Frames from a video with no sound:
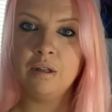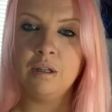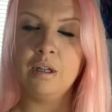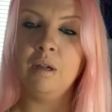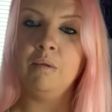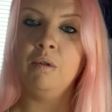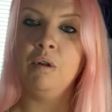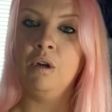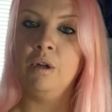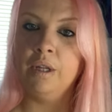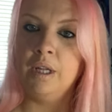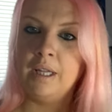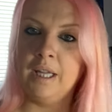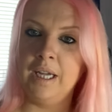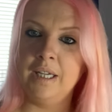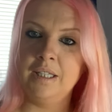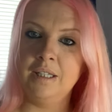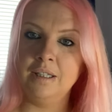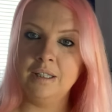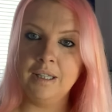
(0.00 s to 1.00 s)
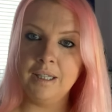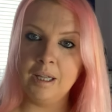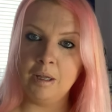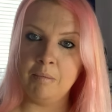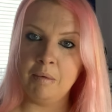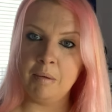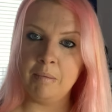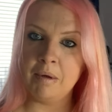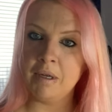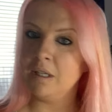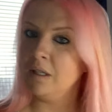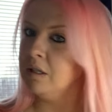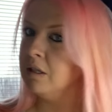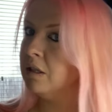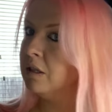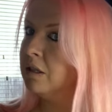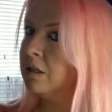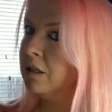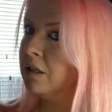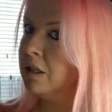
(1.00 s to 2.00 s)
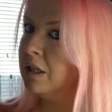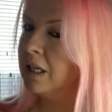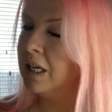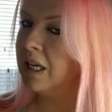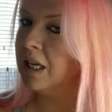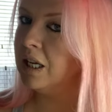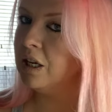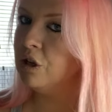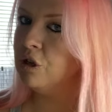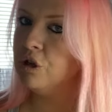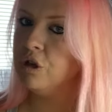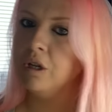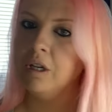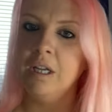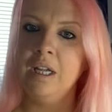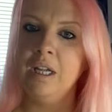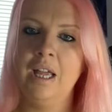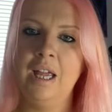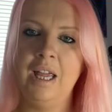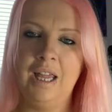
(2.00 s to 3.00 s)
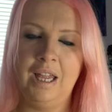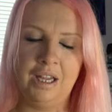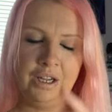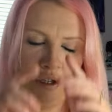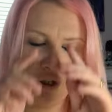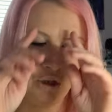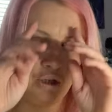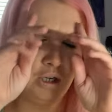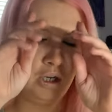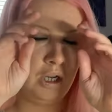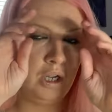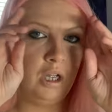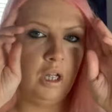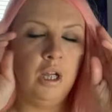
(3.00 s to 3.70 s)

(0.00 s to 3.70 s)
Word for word: There we go, that lighting's a little bit better. Ish, ish.